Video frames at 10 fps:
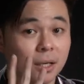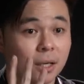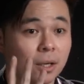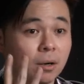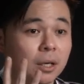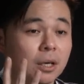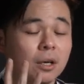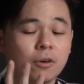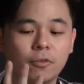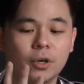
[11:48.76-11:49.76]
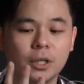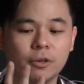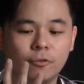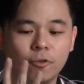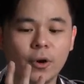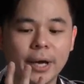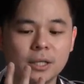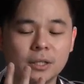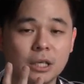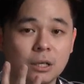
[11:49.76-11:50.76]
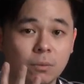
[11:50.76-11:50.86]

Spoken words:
Okay, for the 4 essay,